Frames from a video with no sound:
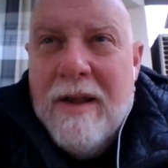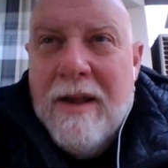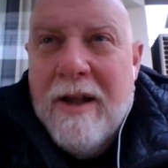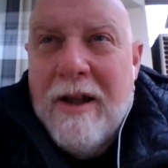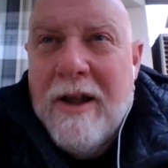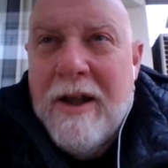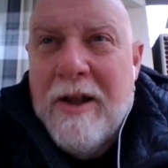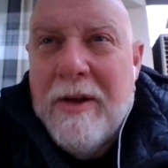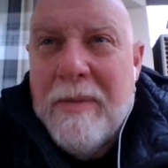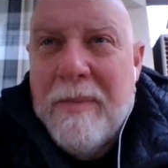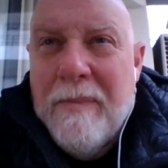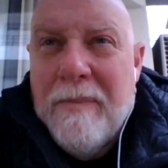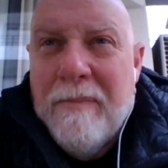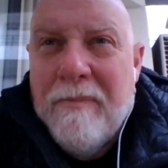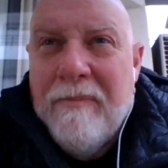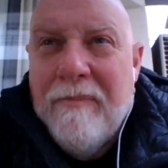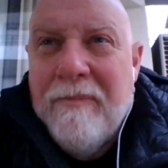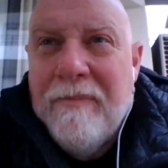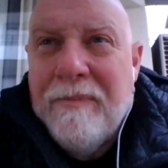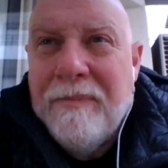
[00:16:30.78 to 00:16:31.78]
Um,
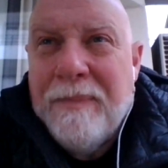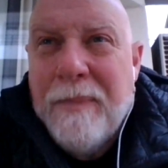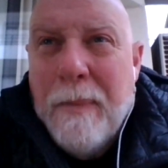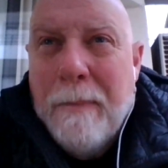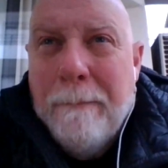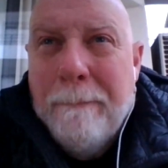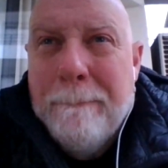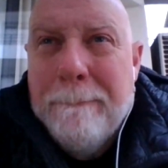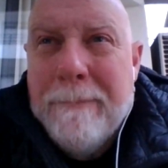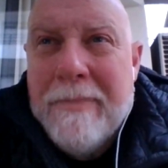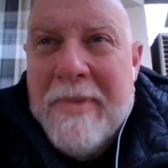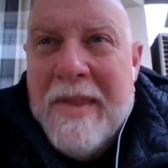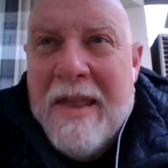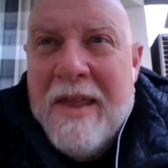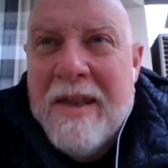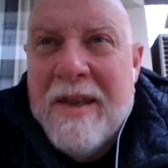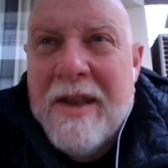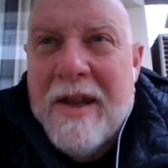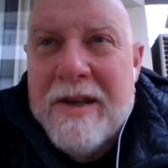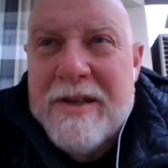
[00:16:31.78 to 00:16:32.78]

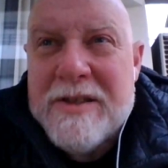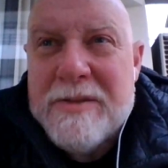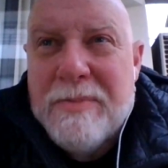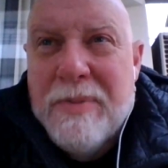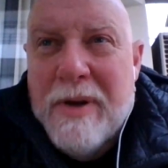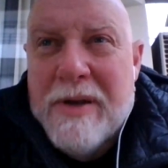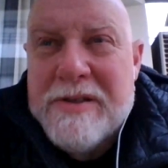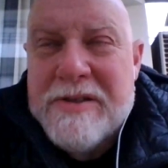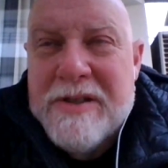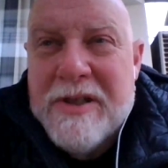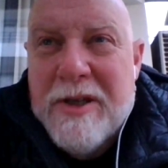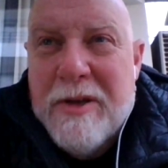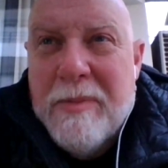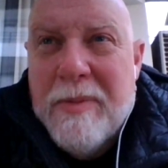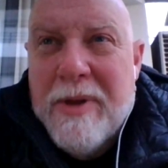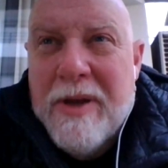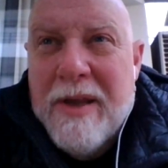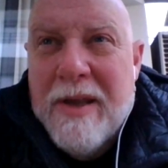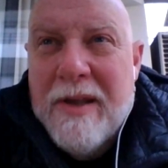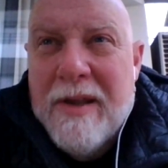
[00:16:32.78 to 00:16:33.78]
not a surprise to
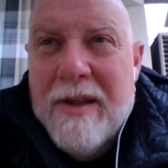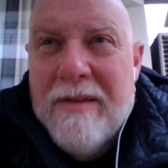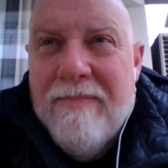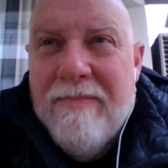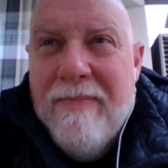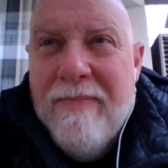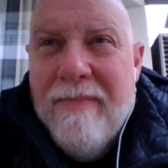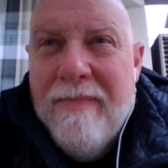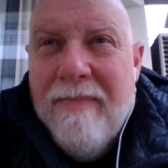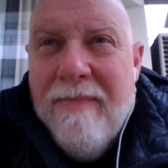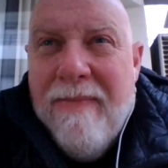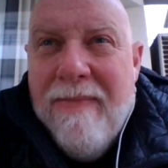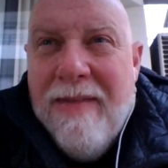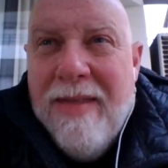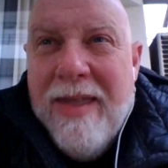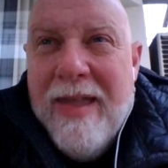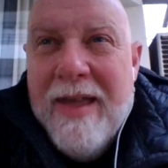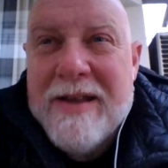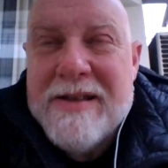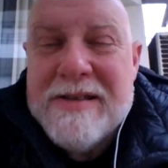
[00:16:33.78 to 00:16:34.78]
anybody.
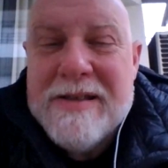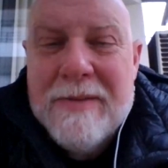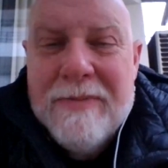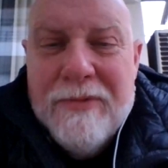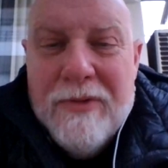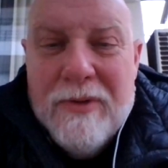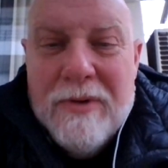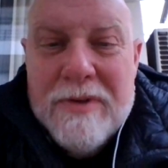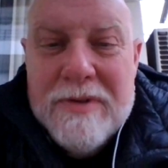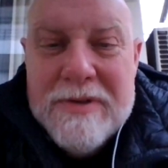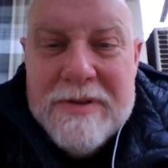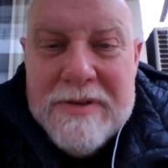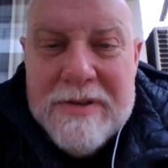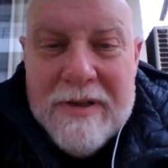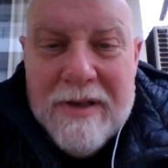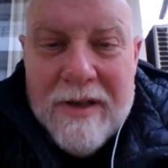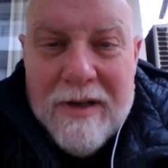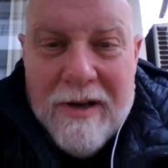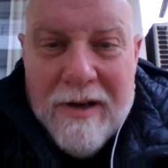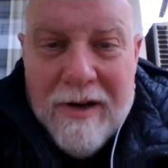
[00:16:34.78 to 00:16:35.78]
Except for Orson
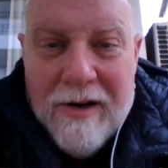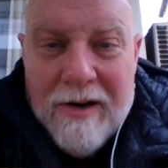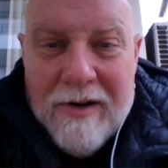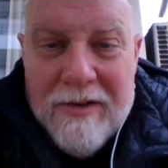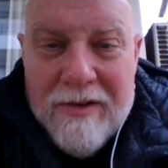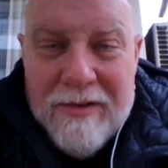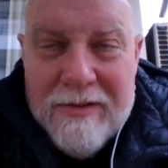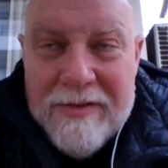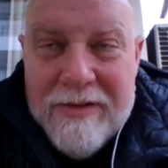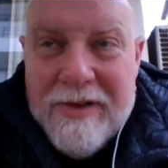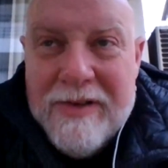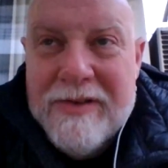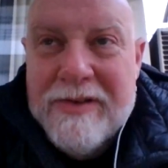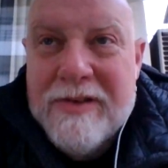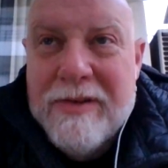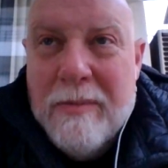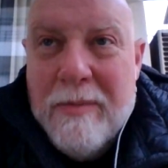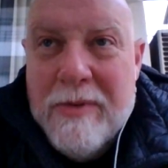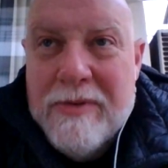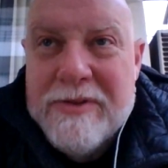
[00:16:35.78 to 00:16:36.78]
Scott Card, who is
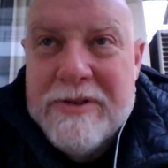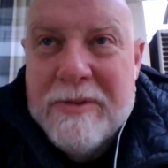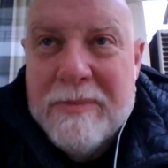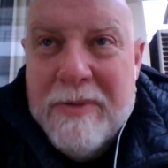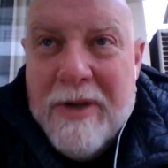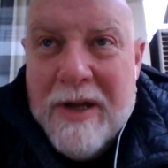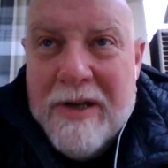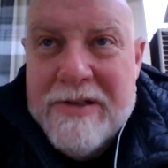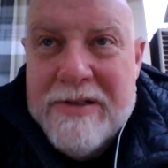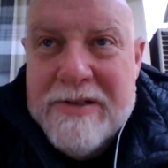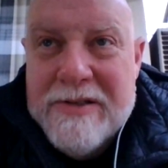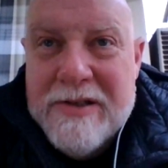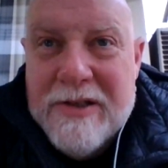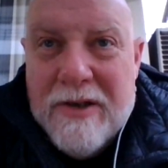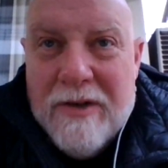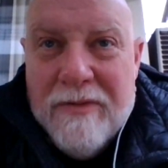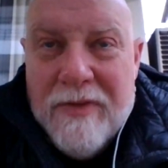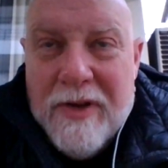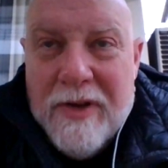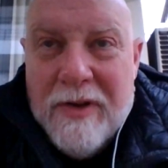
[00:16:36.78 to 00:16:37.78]
the most obnoxious
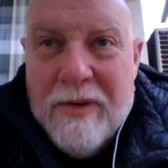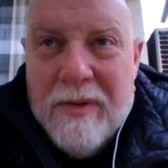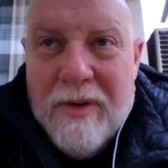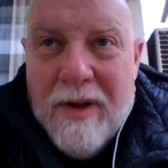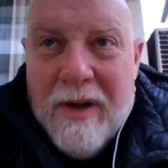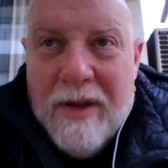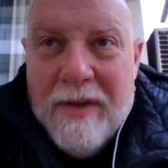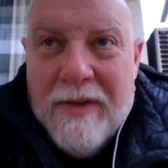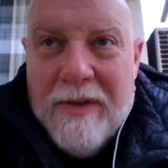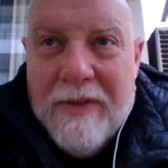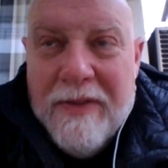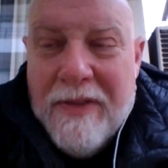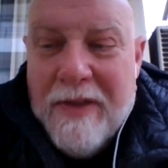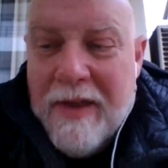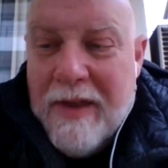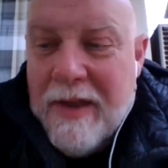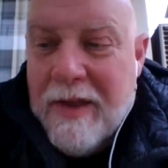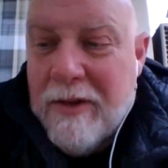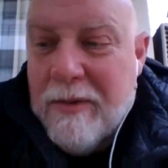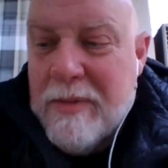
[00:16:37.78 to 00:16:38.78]
interview on the
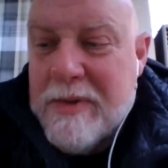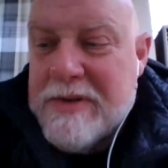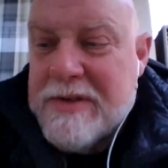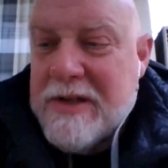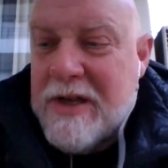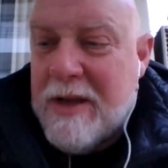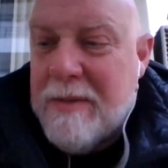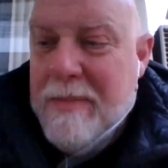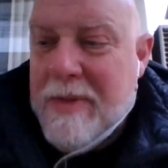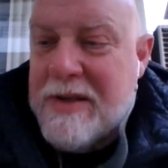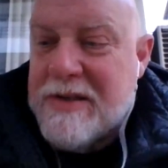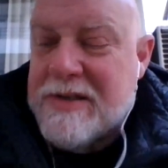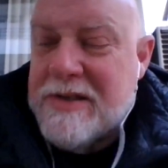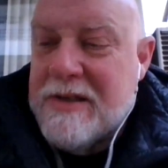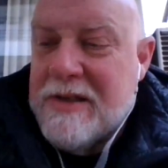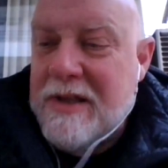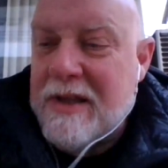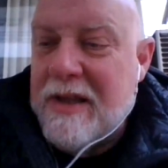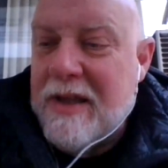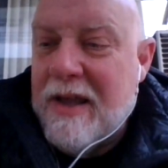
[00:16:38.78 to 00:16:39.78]
thing. And the reason I
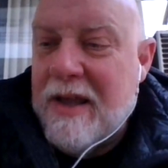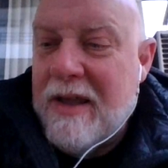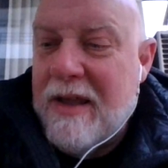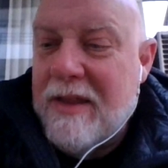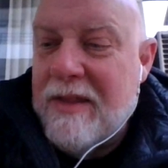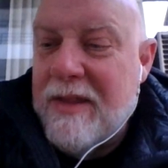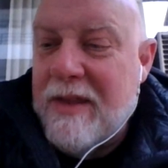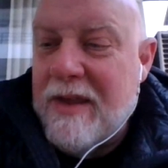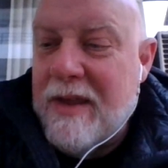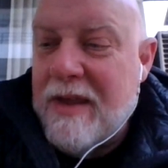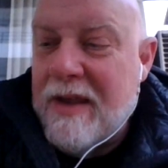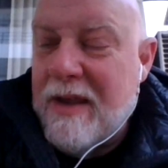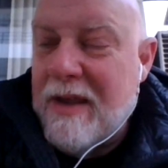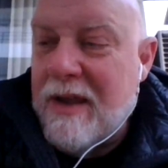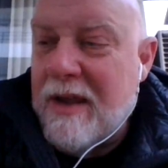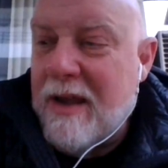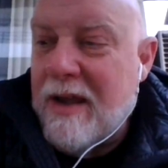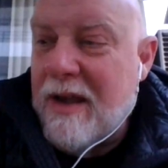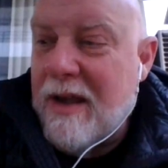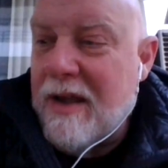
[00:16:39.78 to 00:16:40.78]
mentioned the, the,
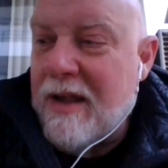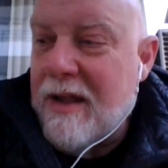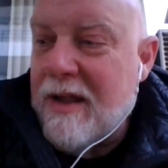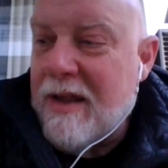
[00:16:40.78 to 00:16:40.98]
uh,